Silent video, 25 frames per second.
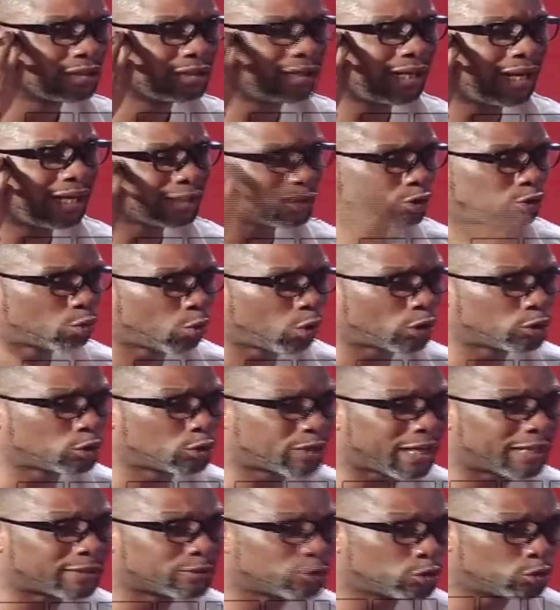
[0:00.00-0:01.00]
They ask you what you
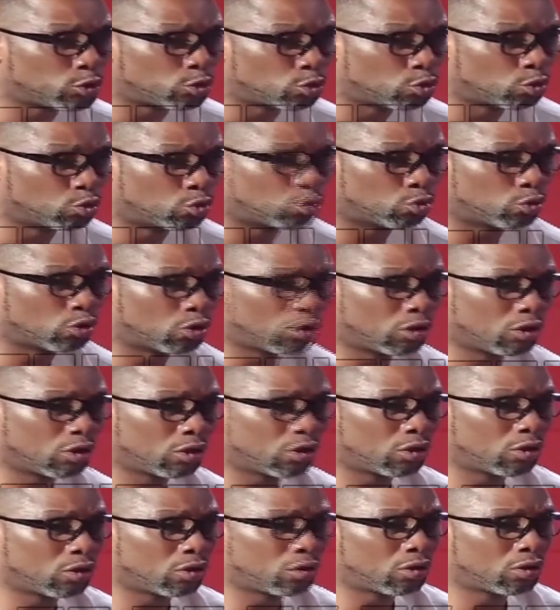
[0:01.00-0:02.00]
can do.
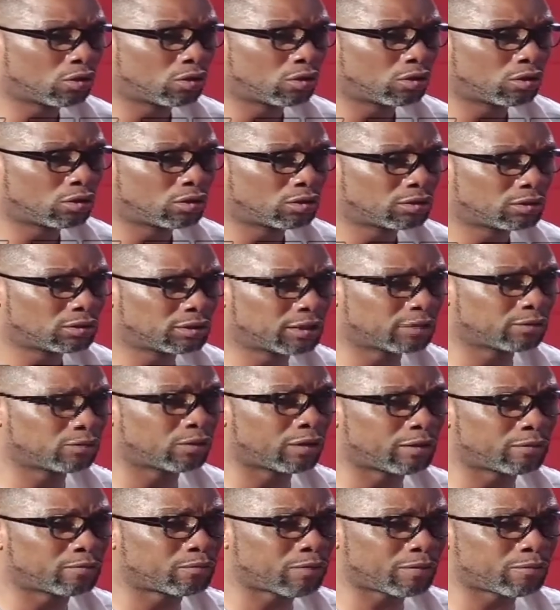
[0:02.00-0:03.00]

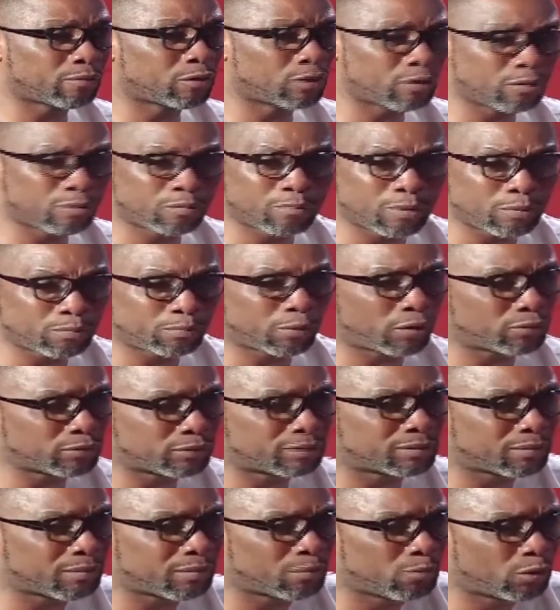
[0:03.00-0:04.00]

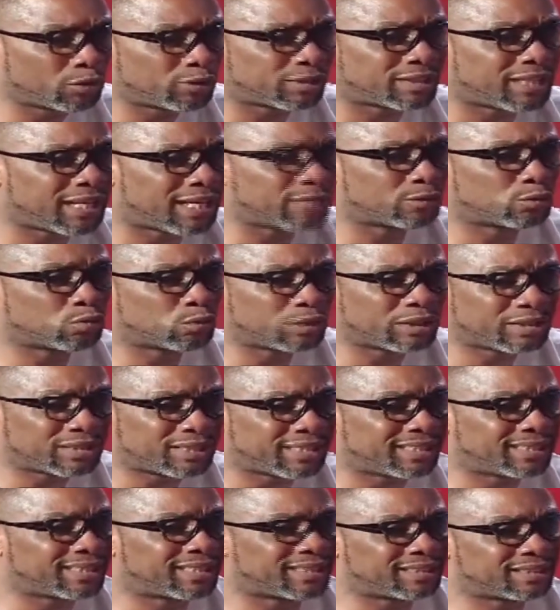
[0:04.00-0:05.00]
But most times we
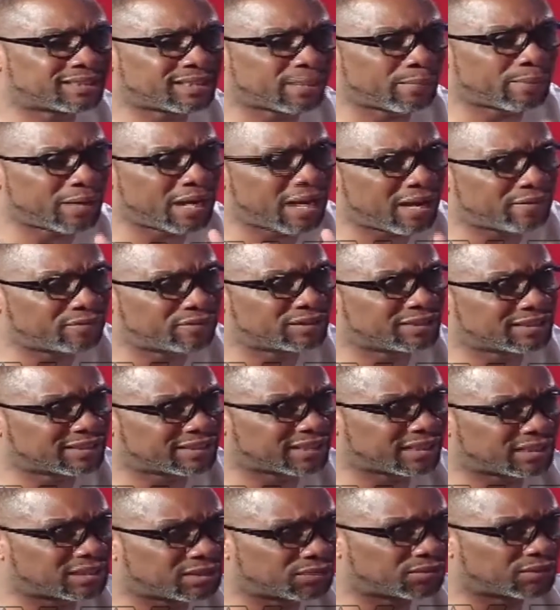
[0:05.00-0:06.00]
think it's about having the
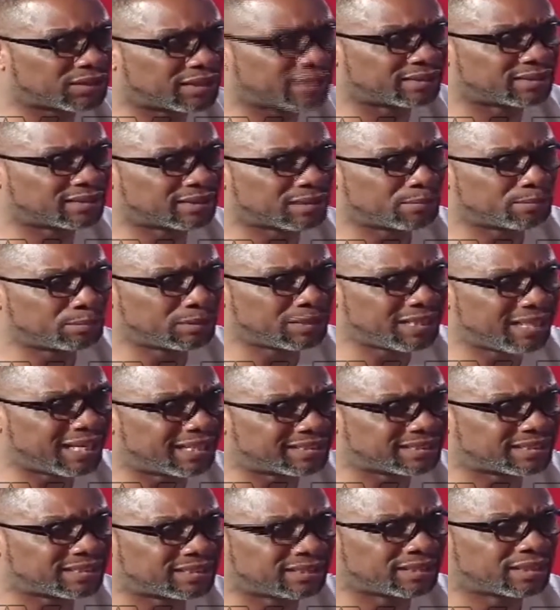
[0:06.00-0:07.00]
certificate,
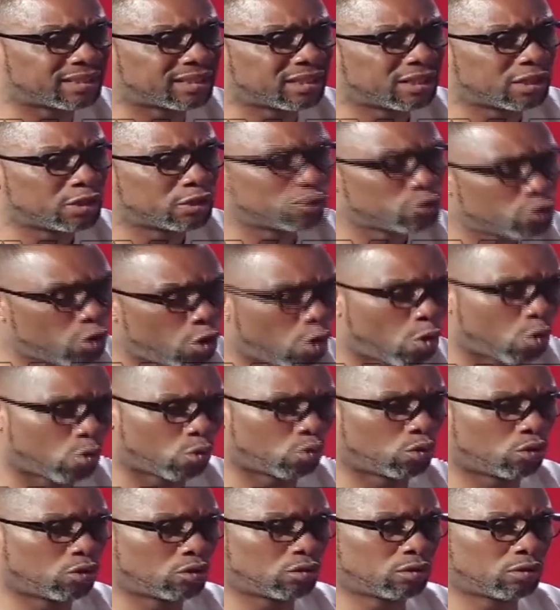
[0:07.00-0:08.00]
BSc.
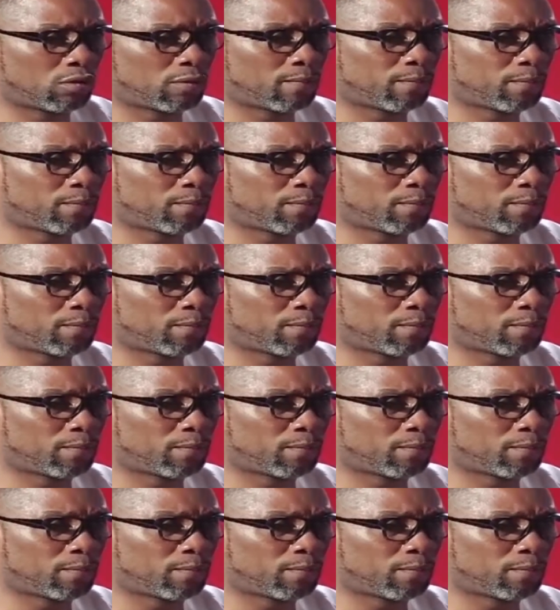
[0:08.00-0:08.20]
No.